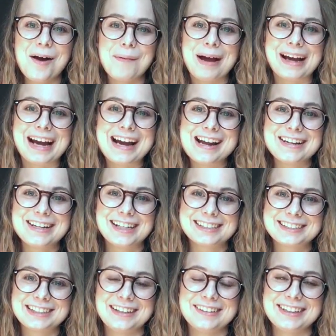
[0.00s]
I kind
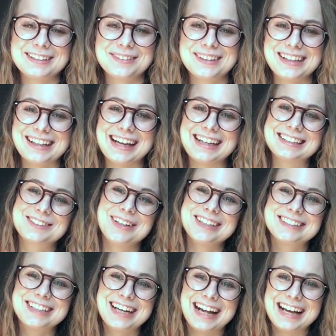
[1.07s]
of touched on this with the last
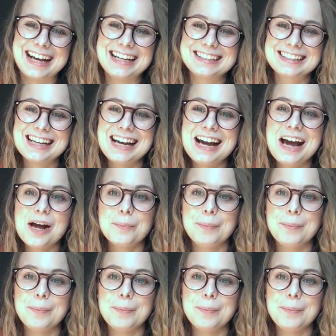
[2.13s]
question, I guess,